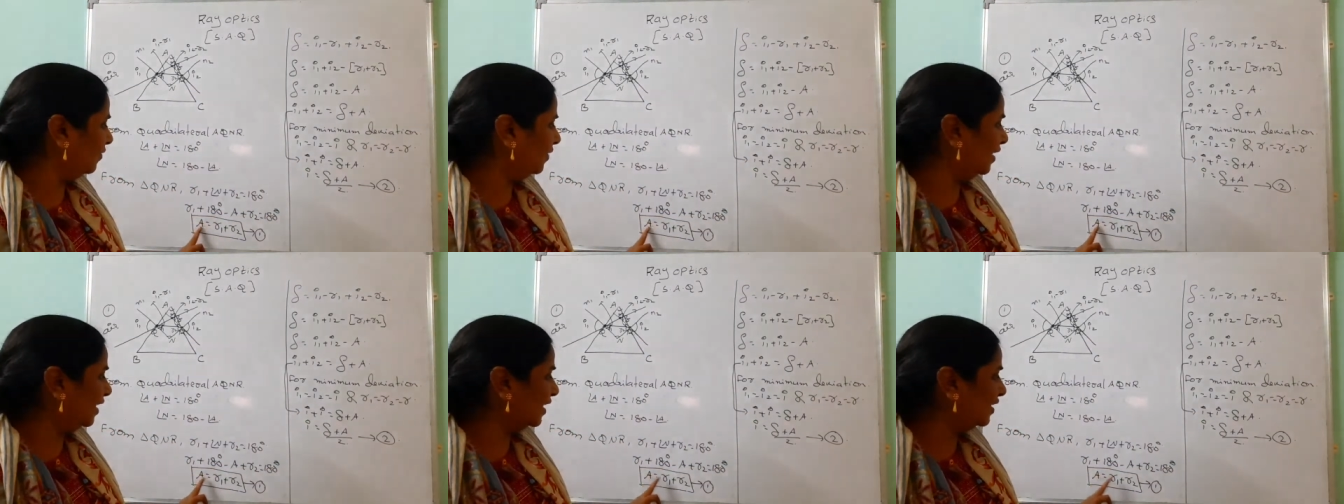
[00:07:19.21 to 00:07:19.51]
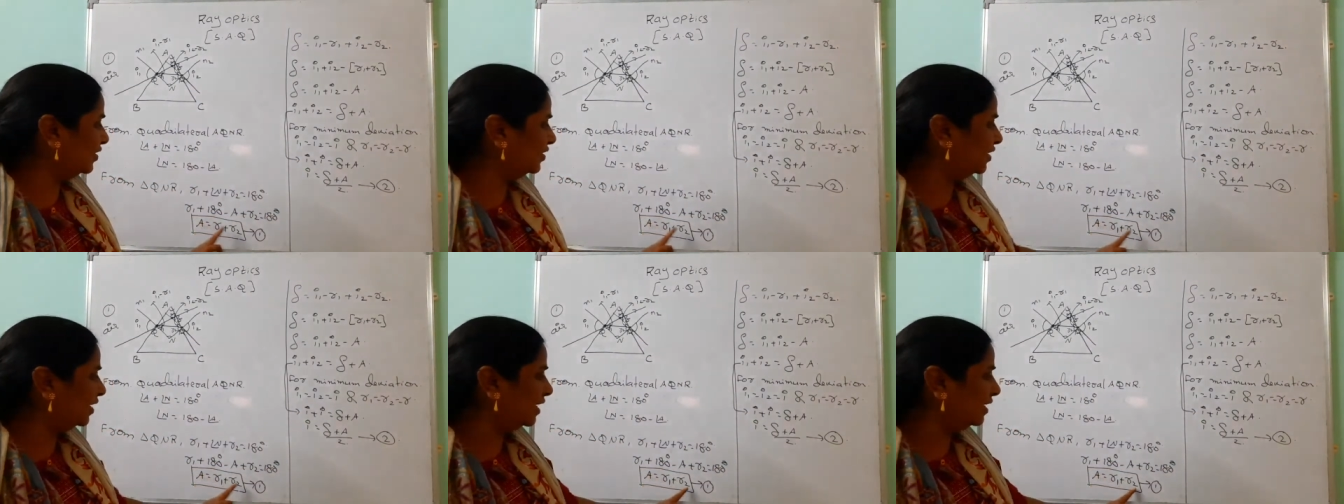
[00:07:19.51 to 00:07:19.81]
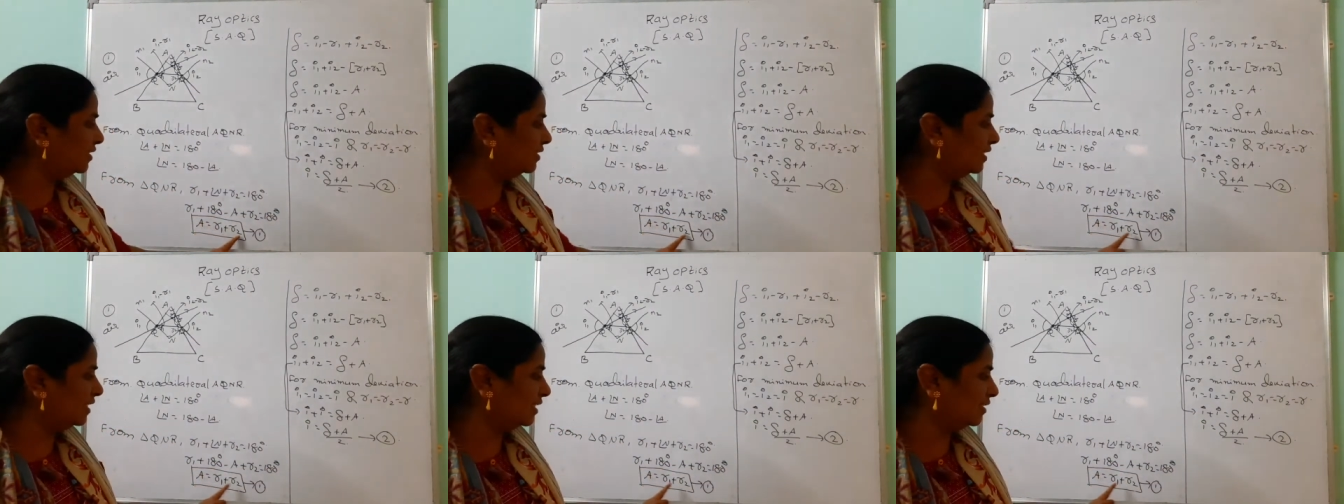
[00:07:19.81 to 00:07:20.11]
we can
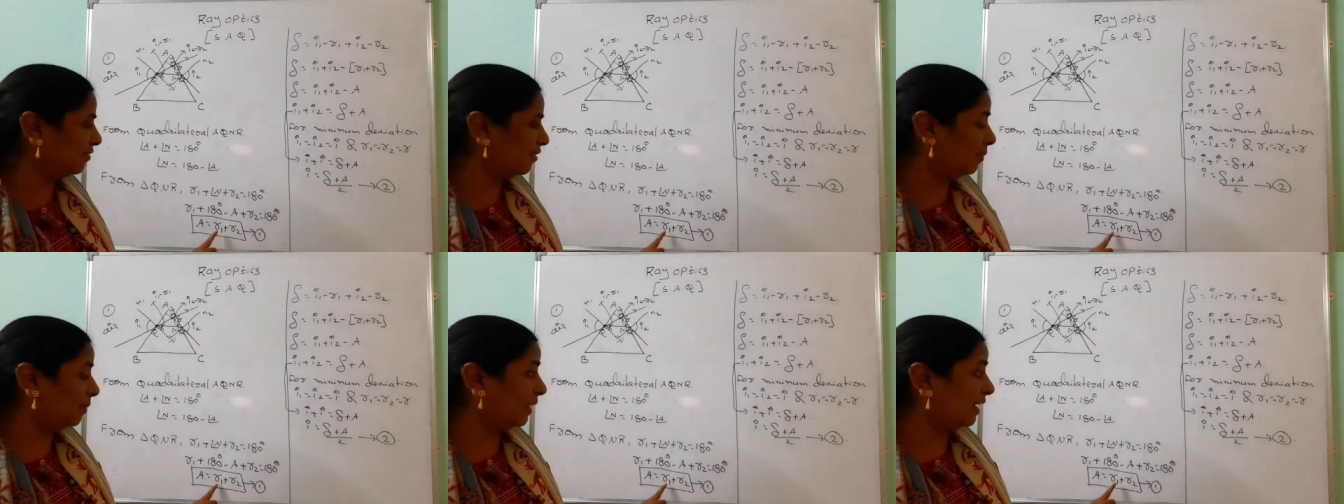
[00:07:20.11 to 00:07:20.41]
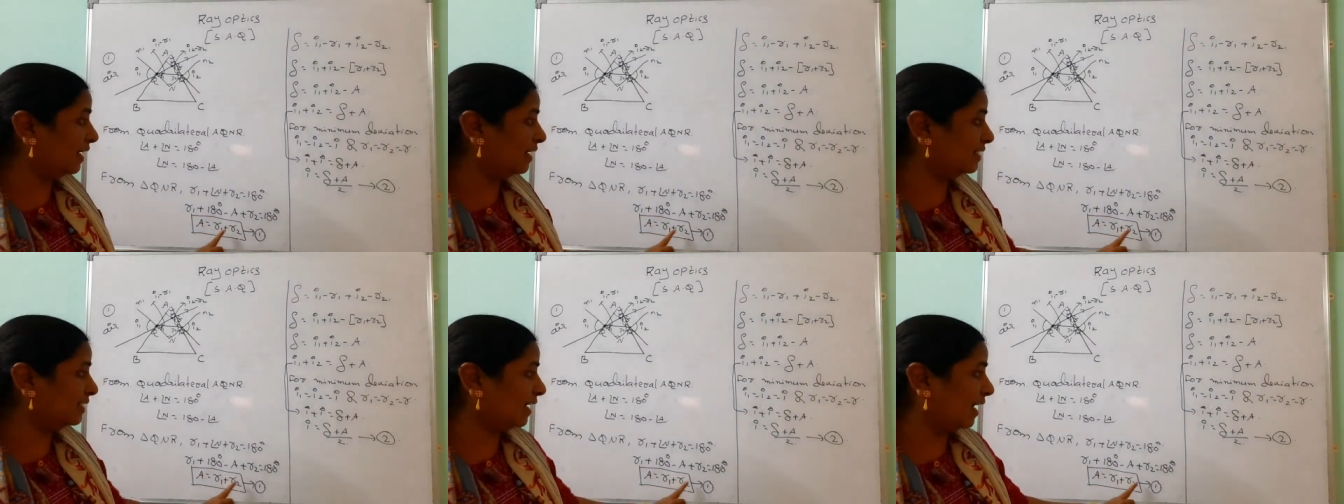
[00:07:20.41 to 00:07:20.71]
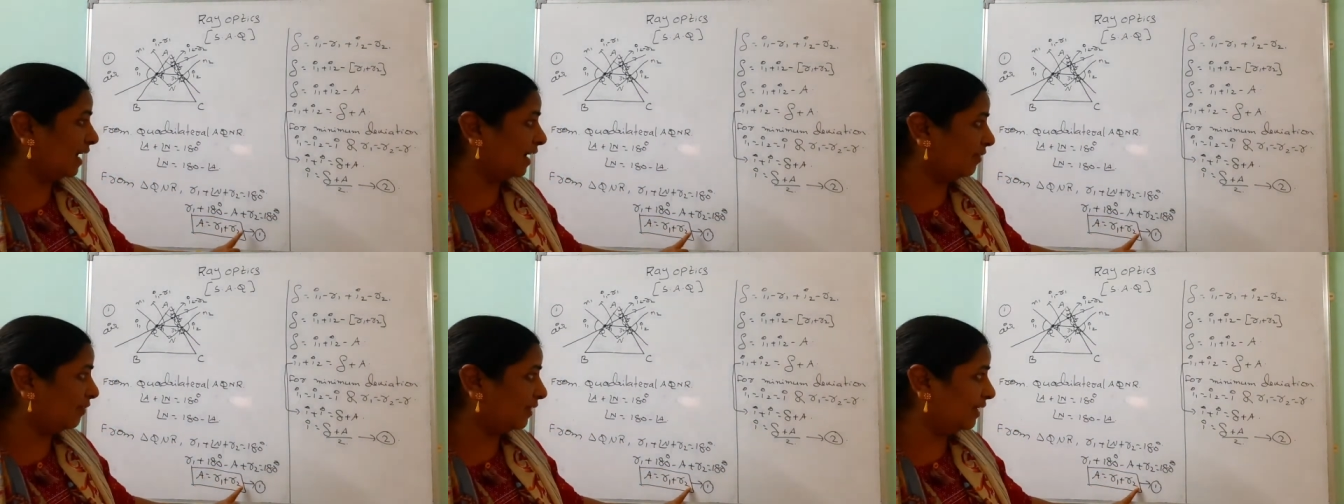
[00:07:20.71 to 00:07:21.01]
change this one because
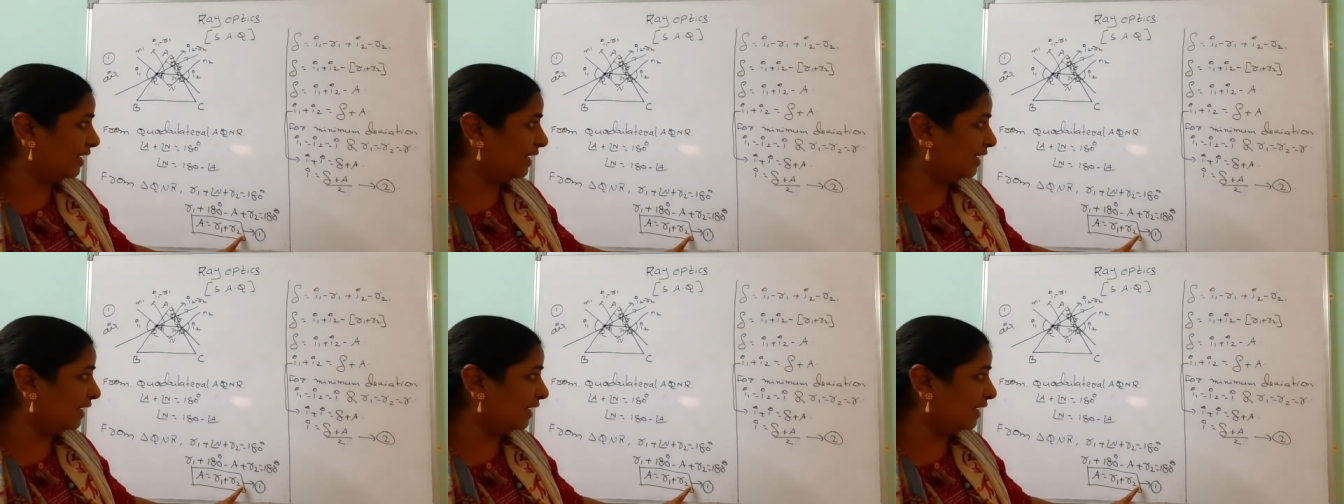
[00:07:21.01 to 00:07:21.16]
R1